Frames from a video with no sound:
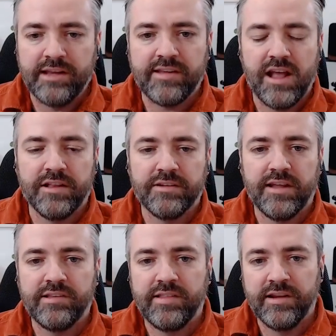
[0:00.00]
talent
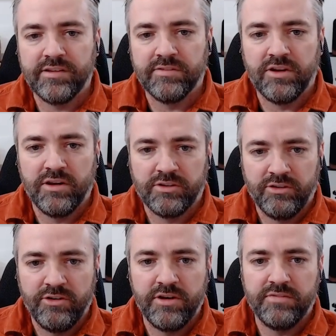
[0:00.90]
as things have kind of
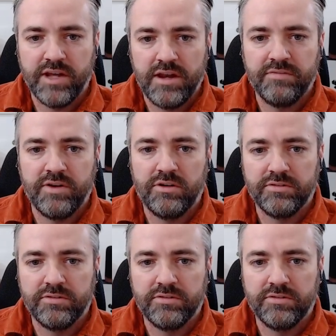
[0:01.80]
grown and evolved.